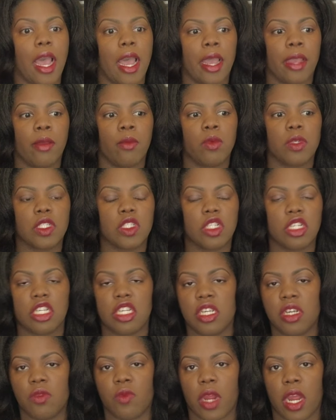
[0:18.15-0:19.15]
I was
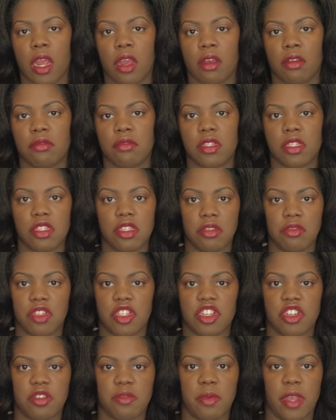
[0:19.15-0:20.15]
looking around
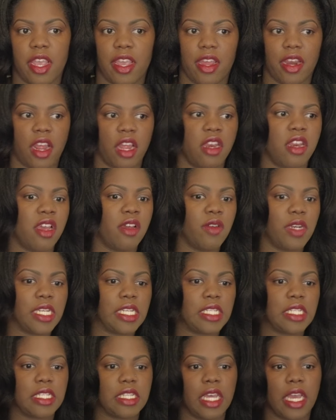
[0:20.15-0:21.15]
YouTube and I
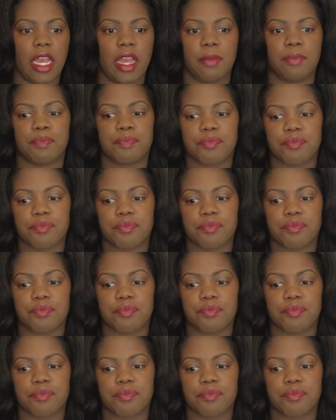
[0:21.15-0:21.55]
noticed that